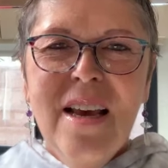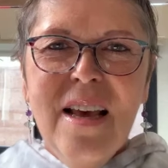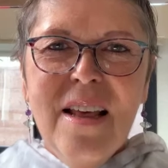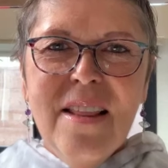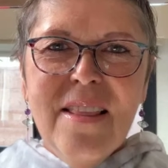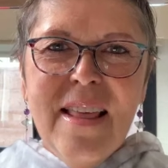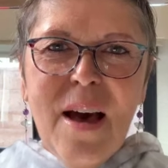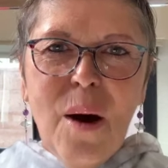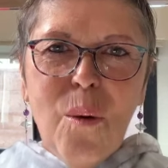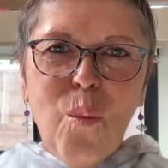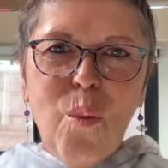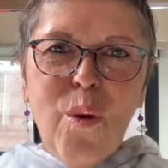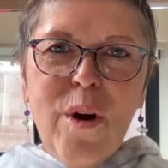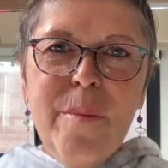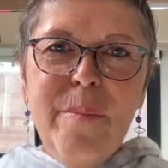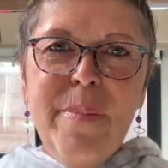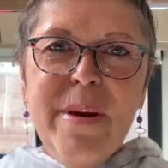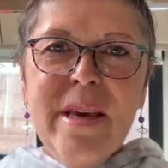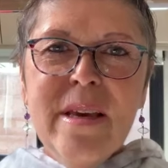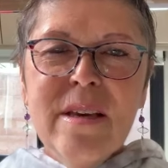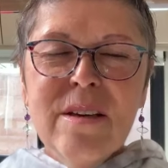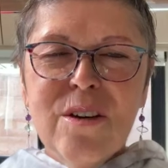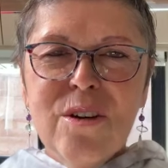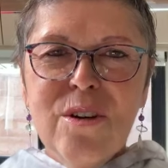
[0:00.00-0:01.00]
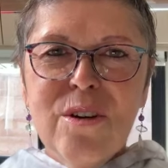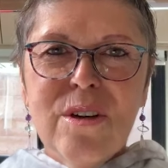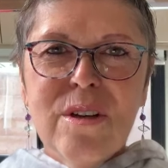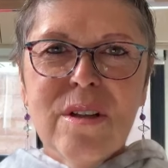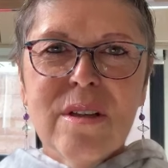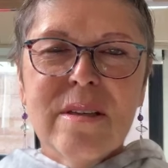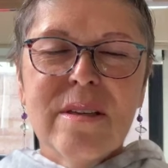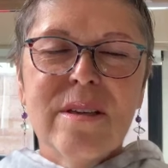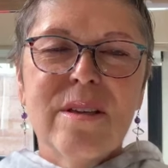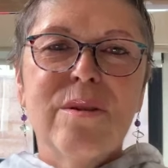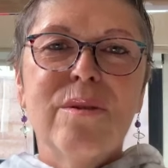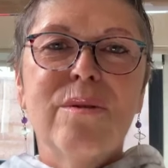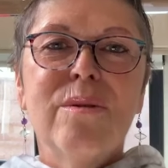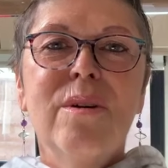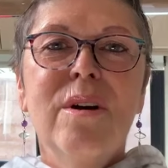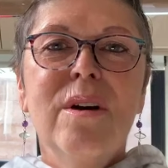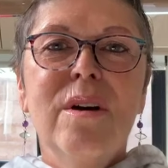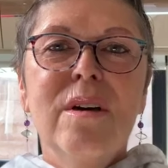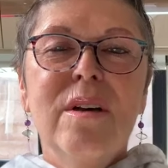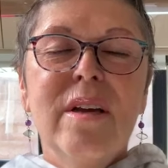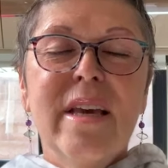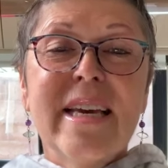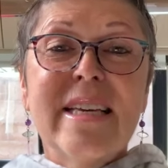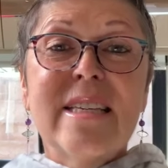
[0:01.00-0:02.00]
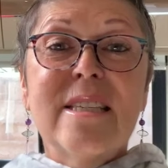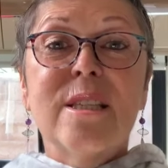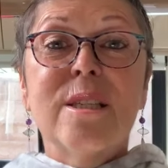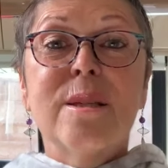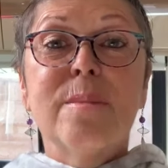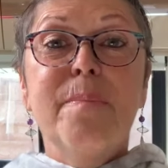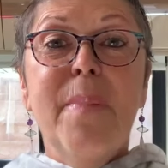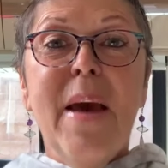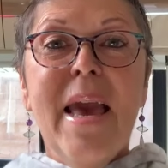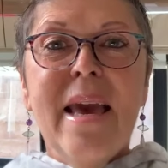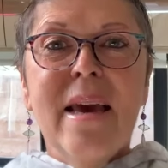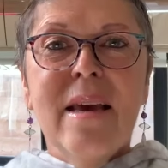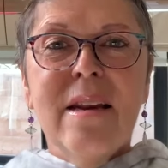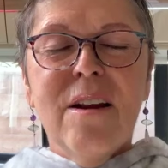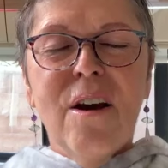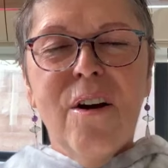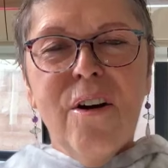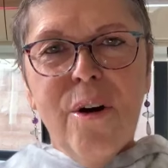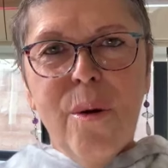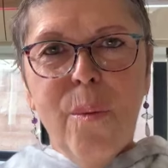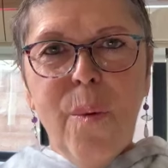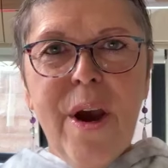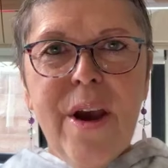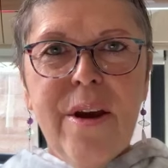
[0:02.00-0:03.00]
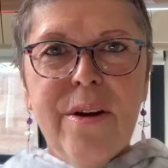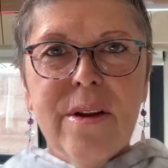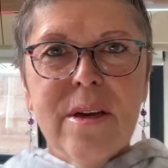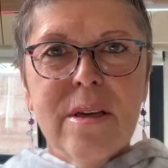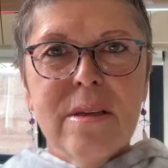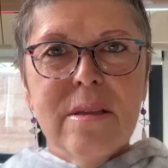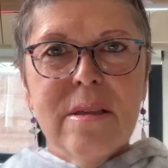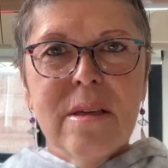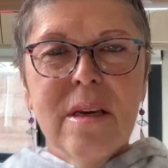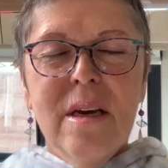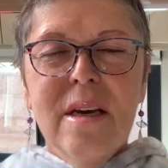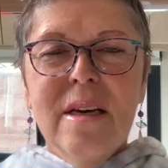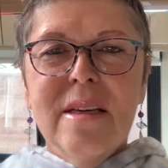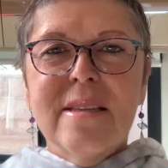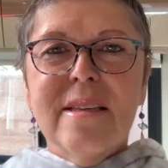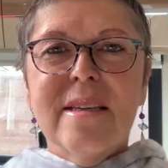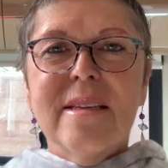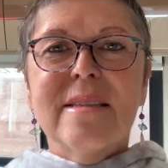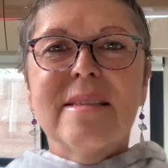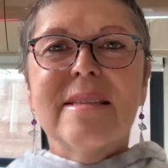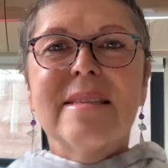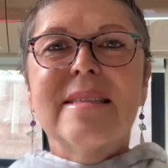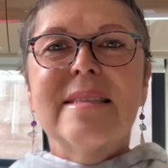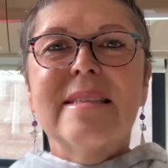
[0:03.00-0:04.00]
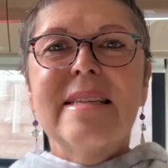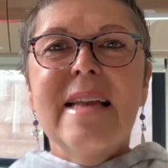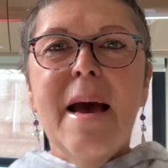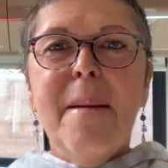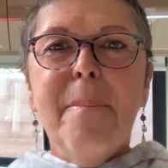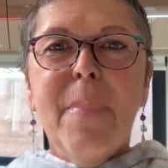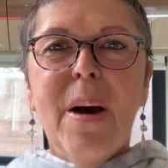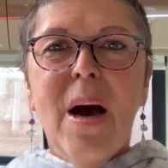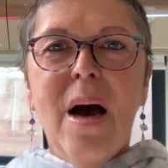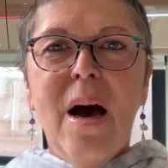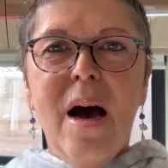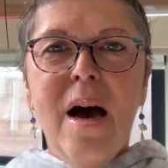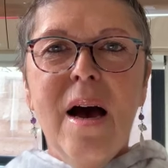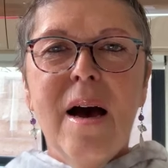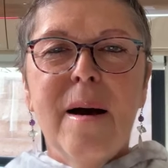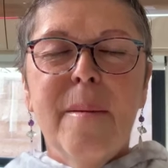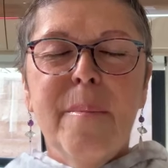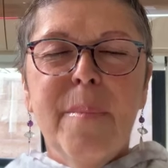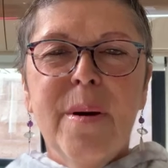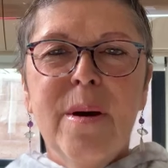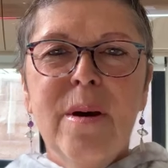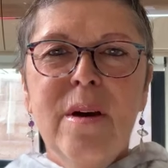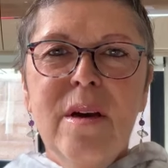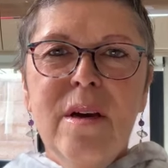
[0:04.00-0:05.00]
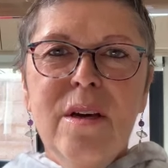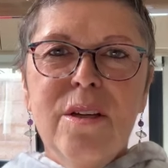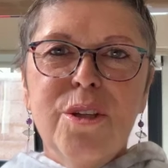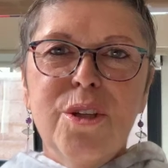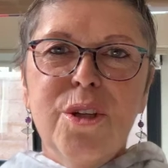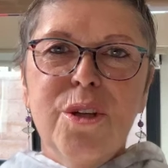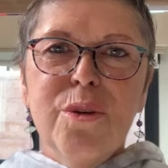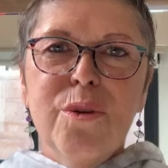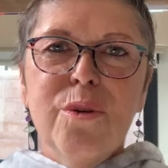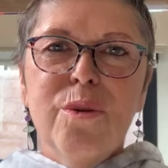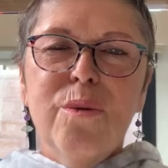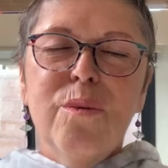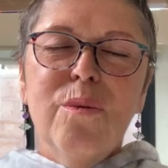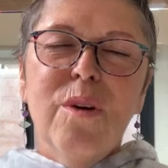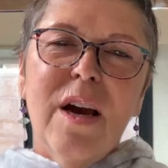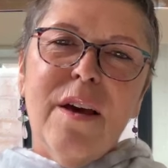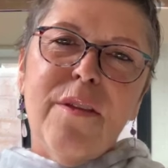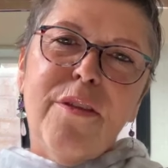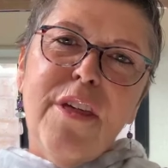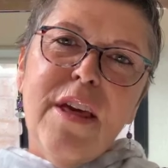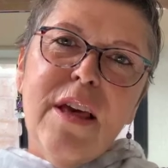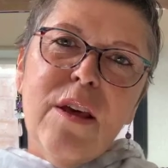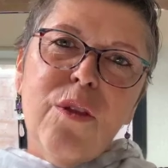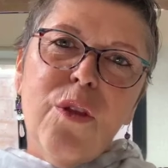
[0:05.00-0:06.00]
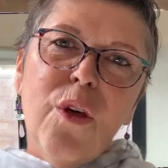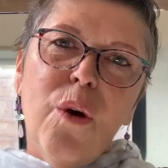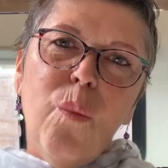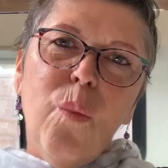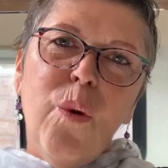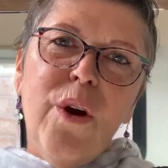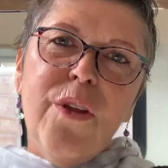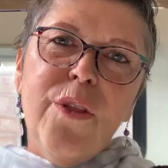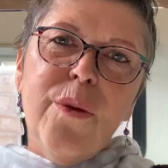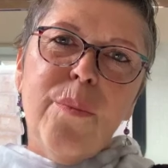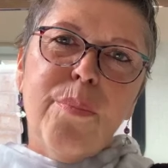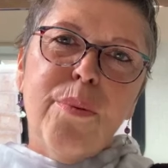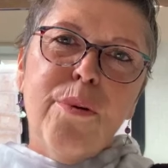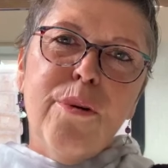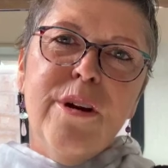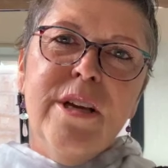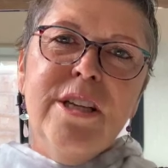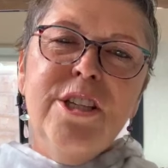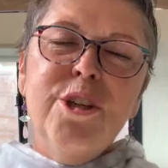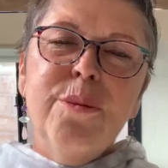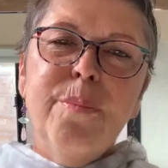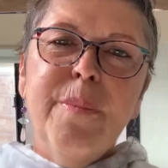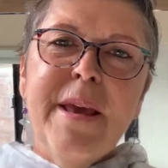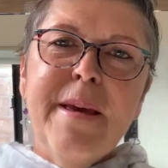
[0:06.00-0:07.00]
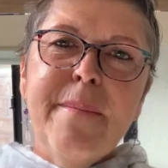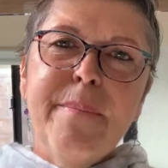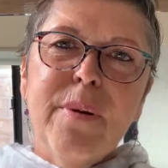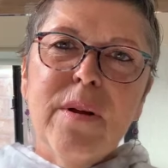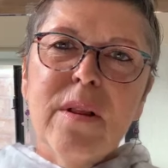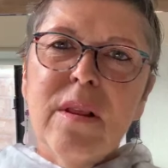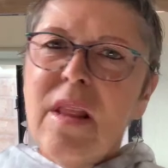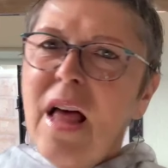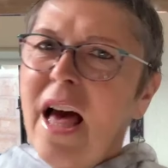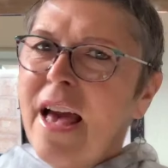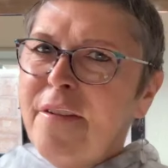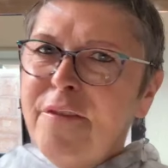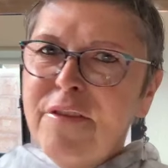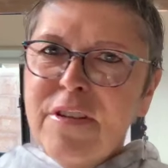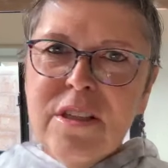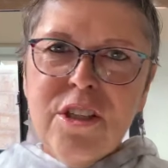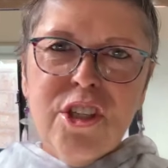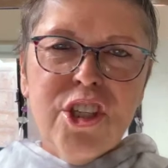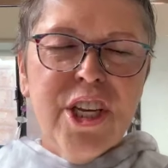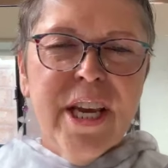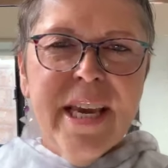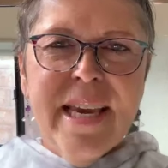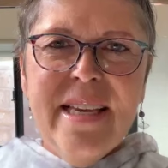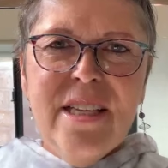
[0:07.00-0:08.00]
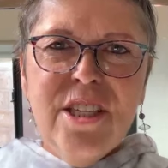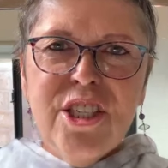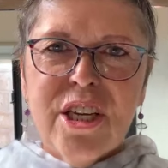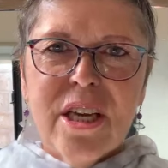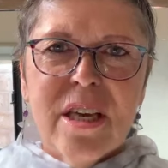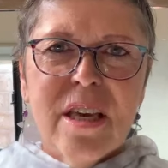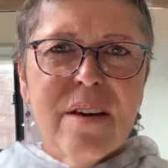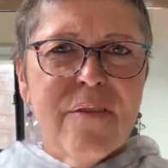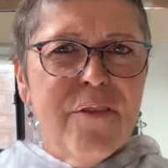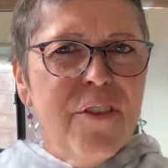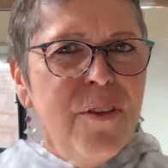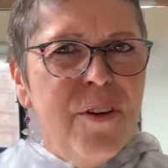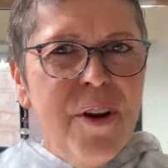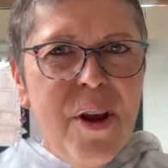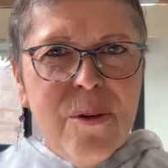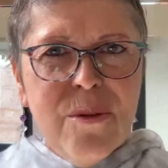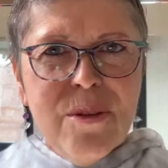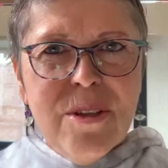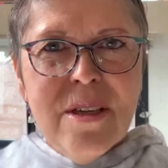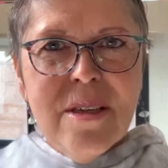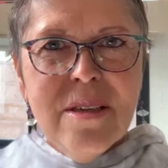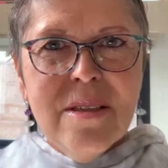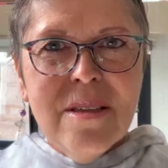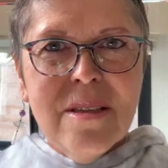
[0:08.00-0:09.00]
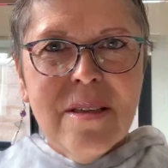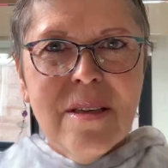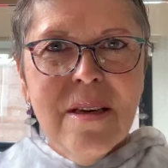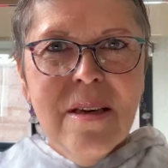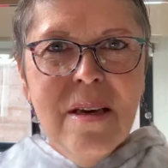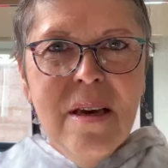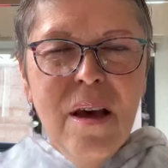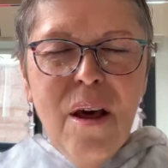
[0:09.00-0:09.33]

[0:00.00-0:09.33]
that we're being called to expand our awareness, to step up, to, I think that we're the bridge people. Life is changing. Have you noticed?